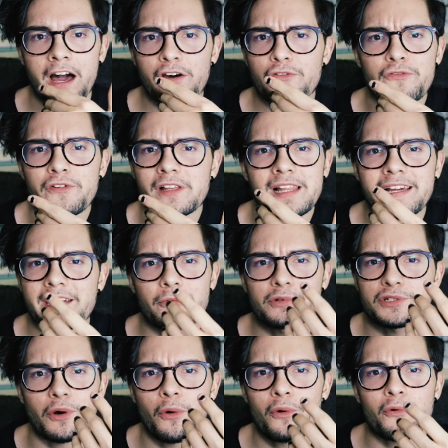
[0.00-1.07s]
I don't feel like it
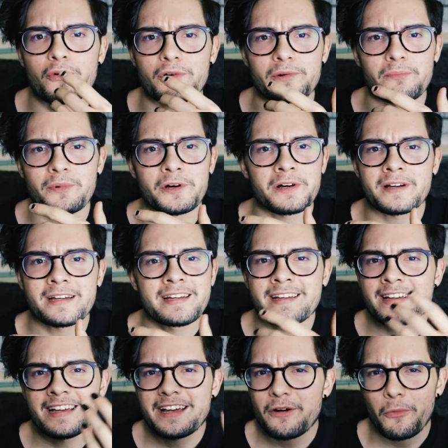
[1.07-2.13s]
was awkward, but
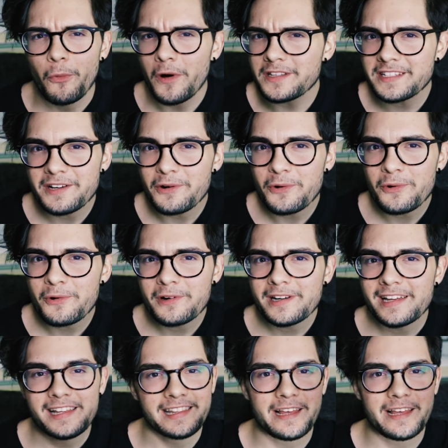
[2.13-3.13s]
was it awkward?